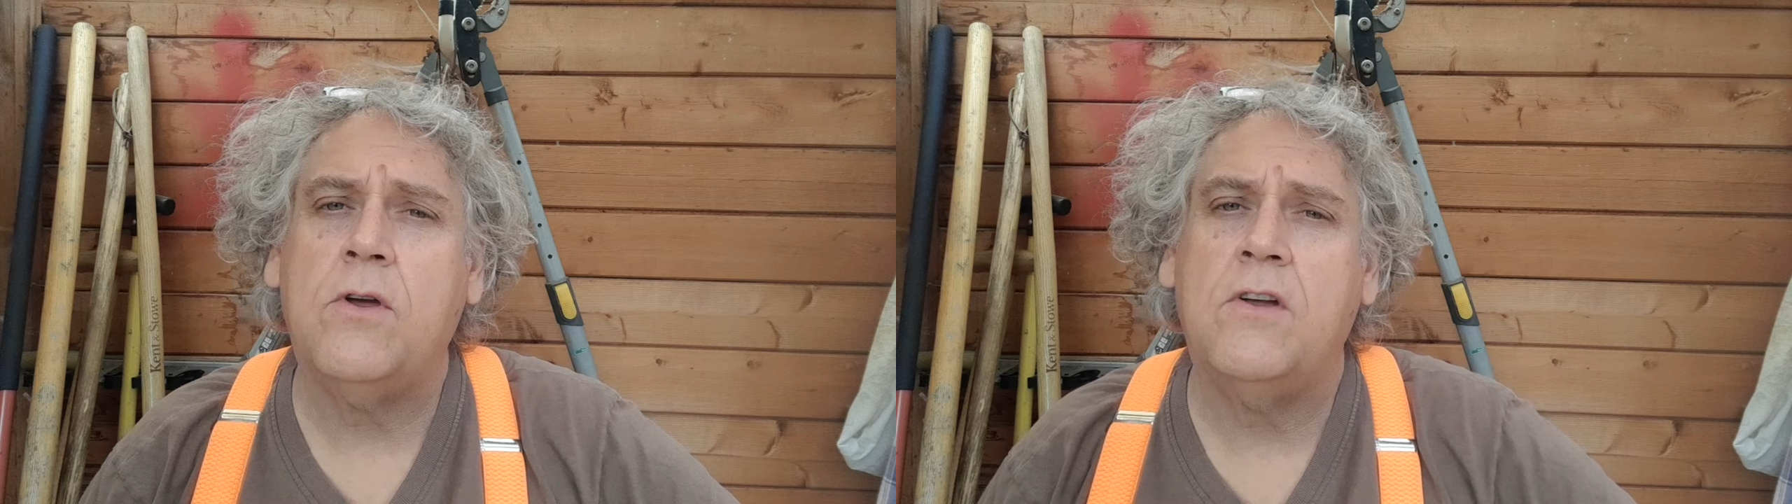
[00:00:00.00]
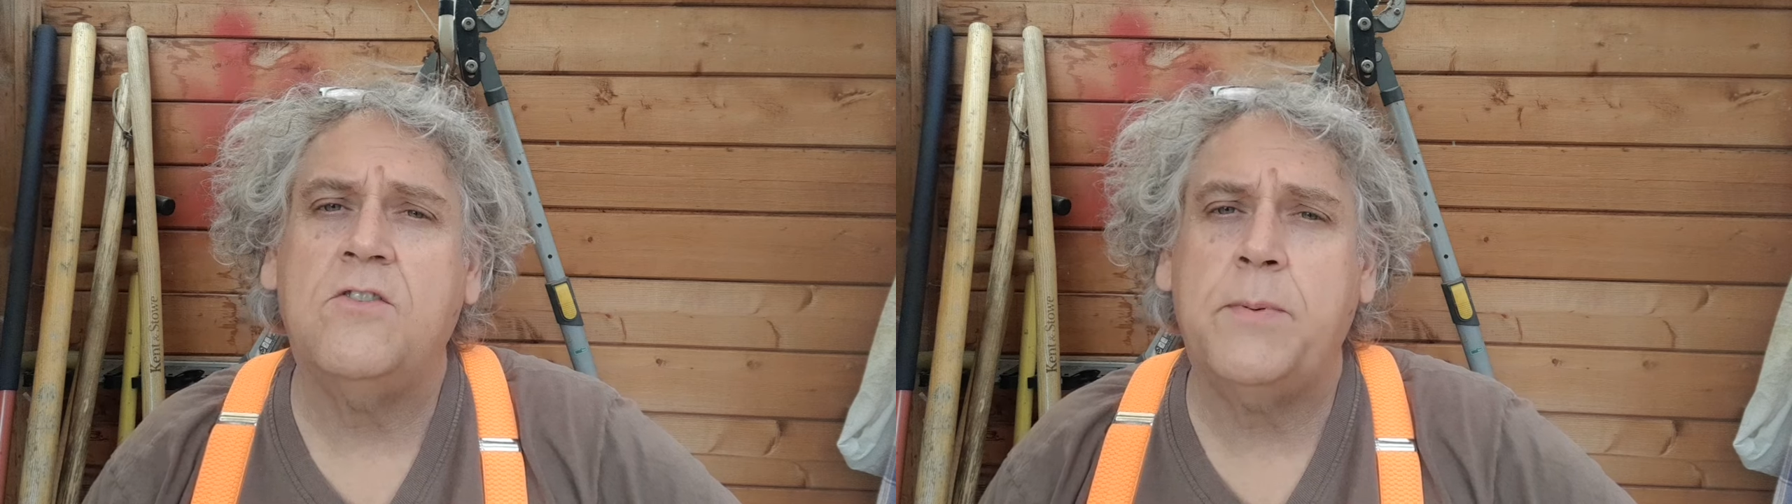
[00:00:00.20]

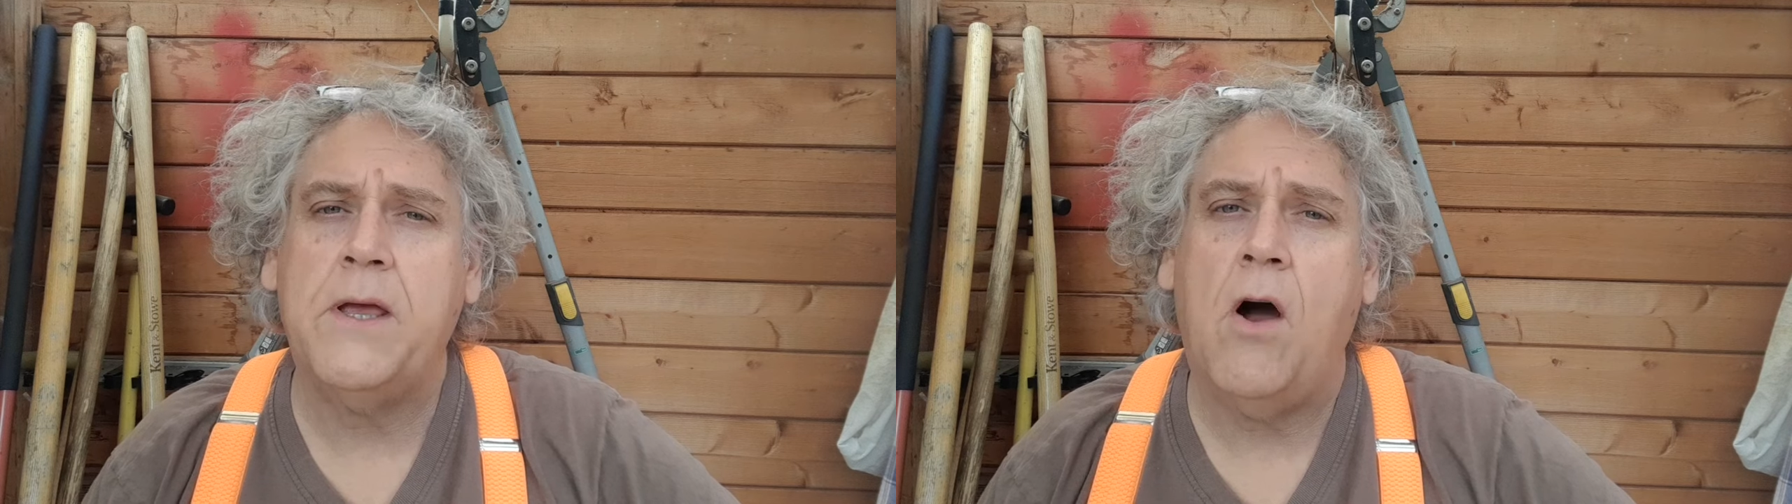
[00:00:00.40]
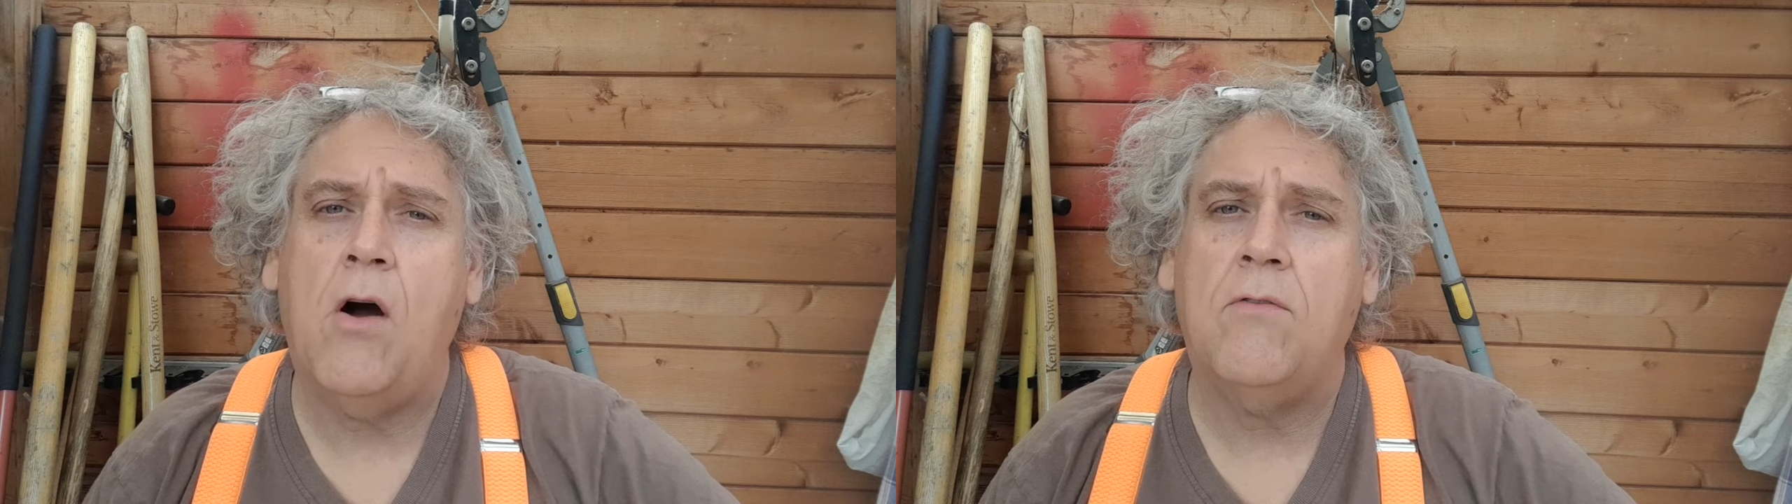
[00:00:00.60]
going to
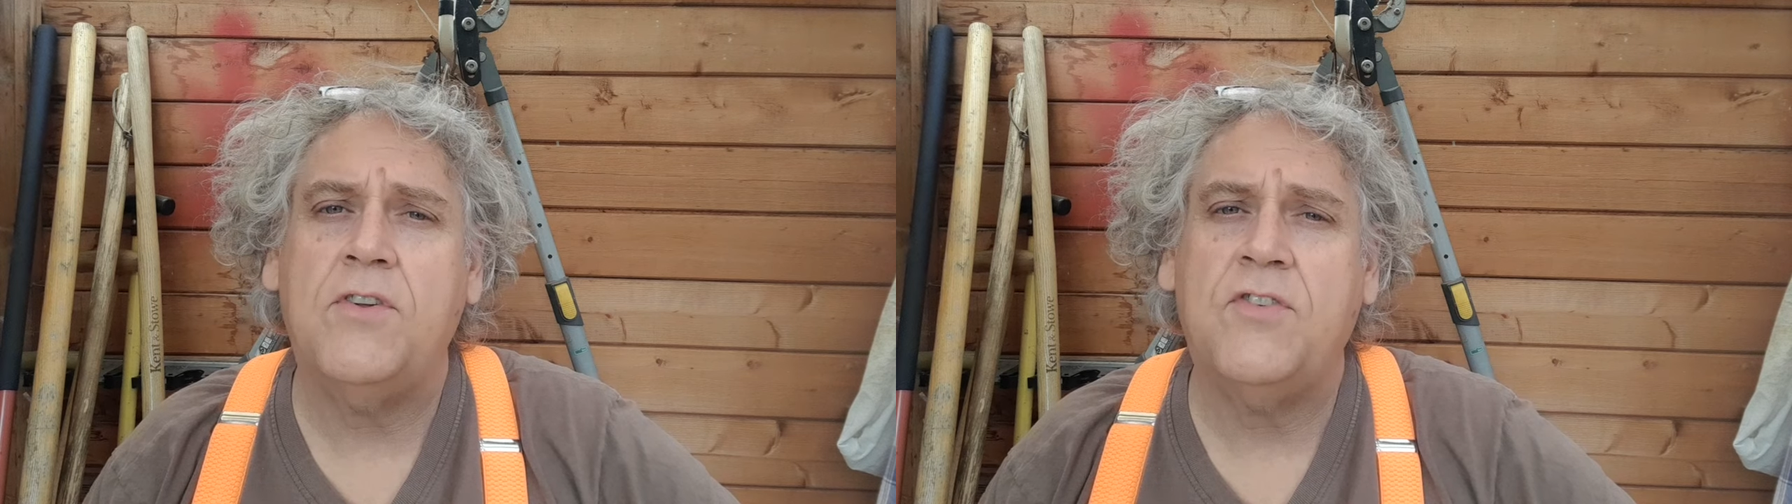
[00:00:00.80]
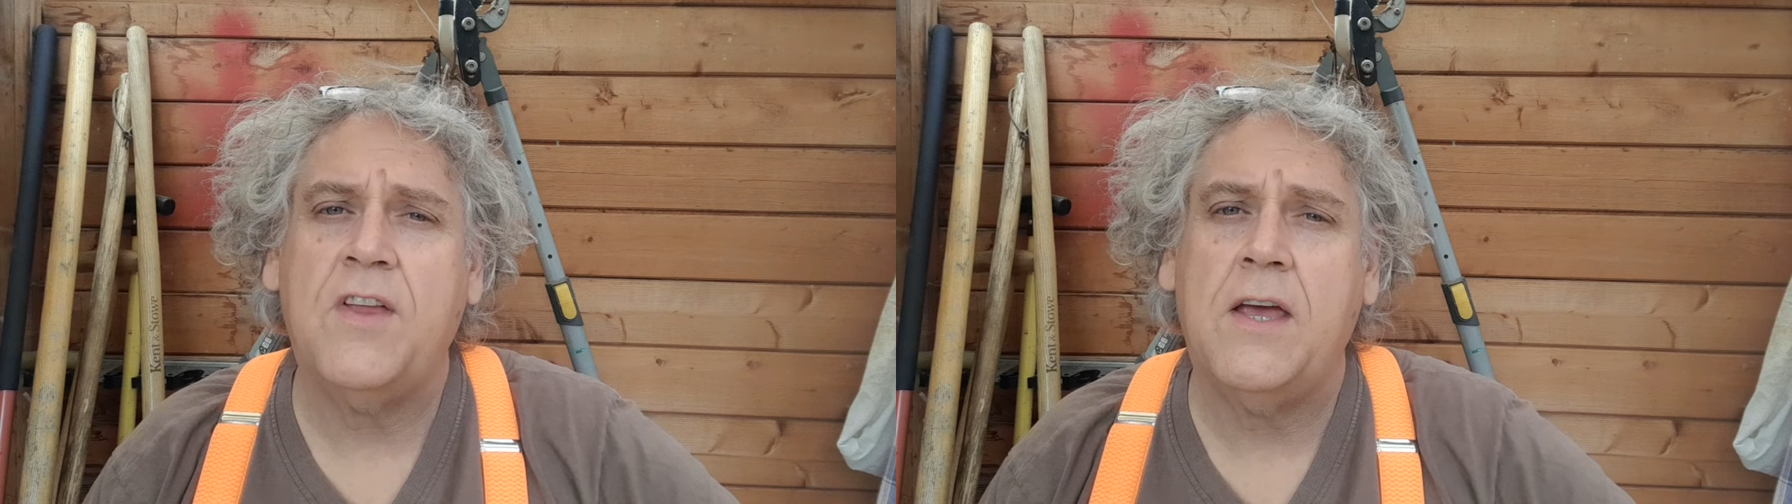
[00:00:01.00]
be
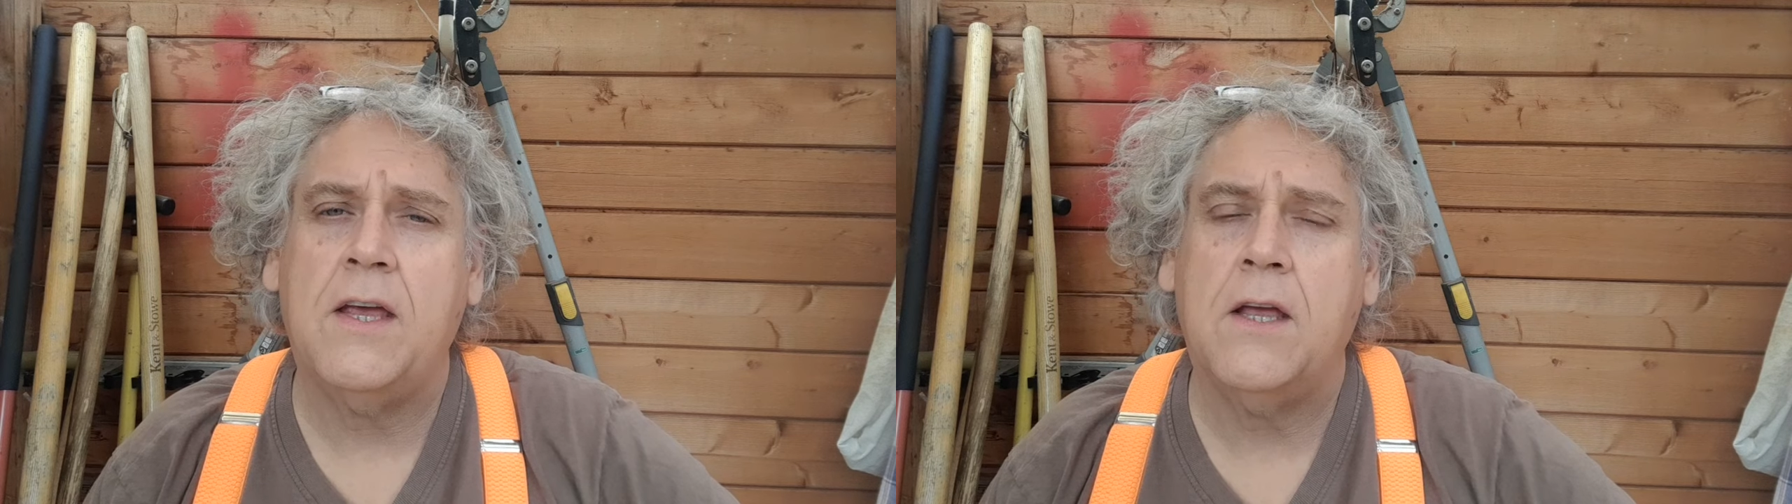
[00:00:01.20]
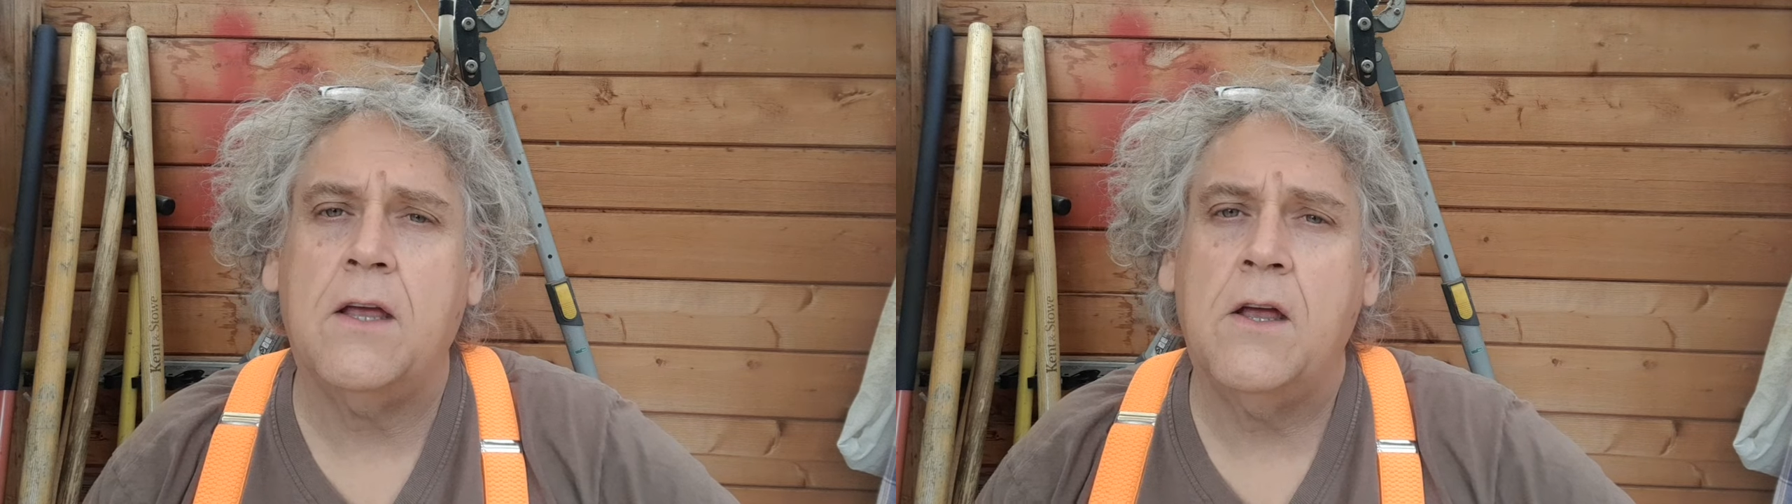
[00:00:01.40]

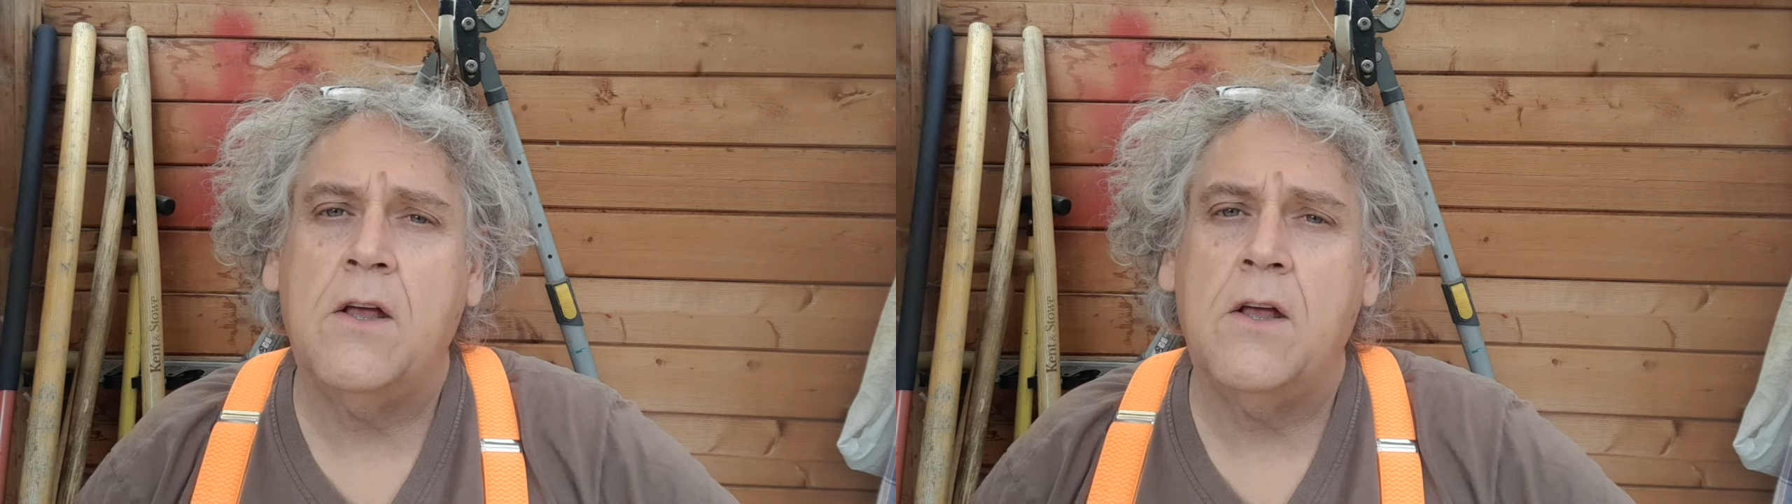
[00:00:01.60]
harvesting